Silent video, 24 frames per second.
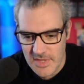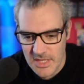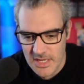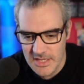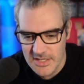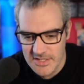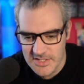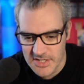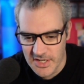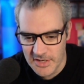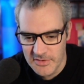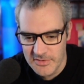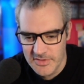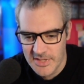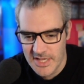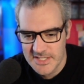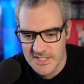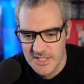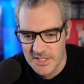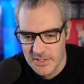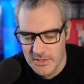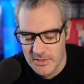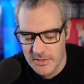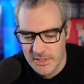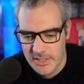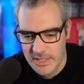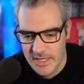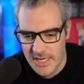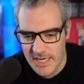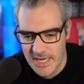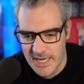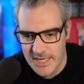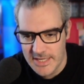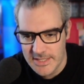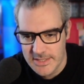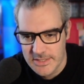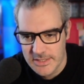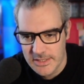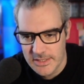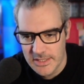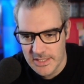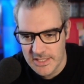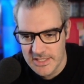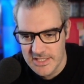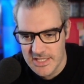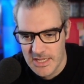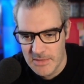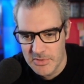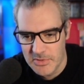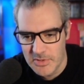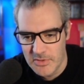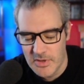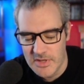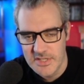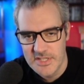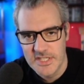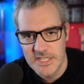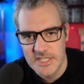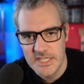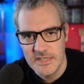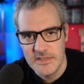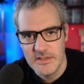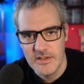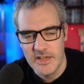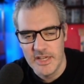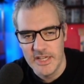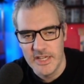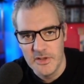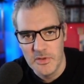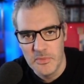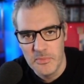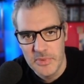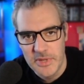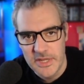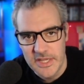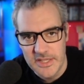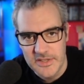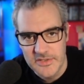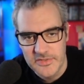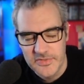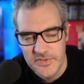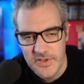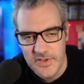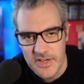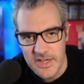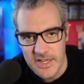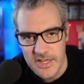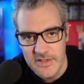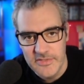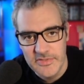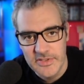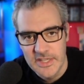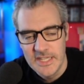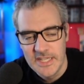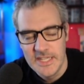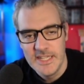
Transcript: So that's a look at WRC 9 on PS5.